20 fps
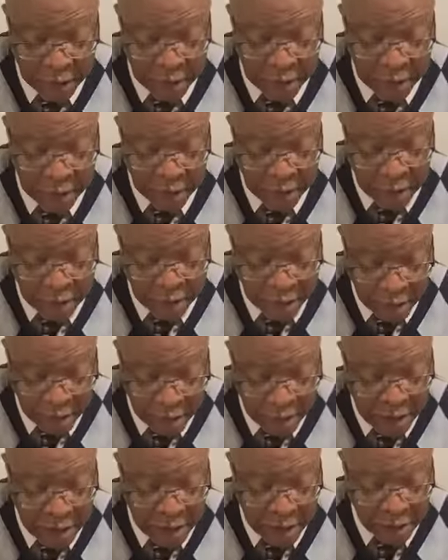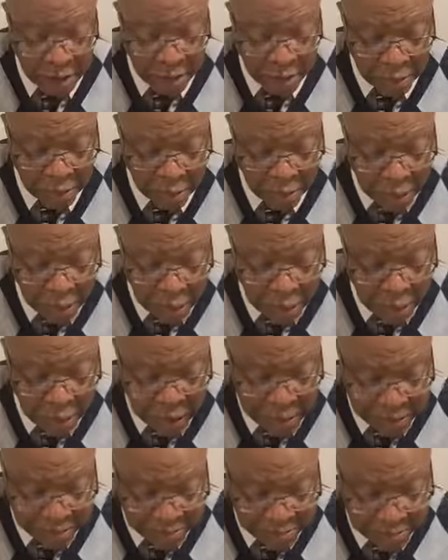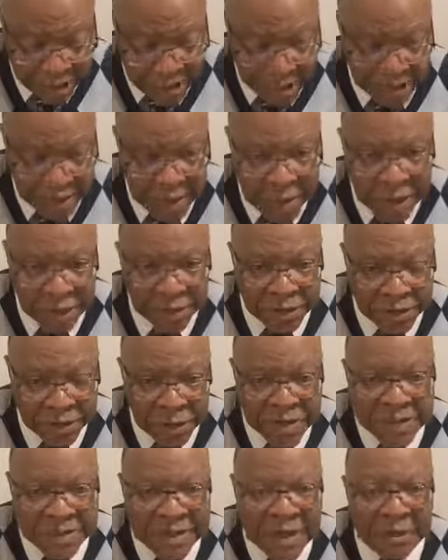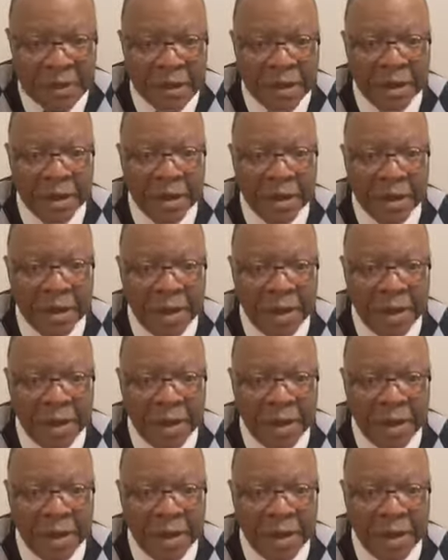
Amen. God expects us to exhibit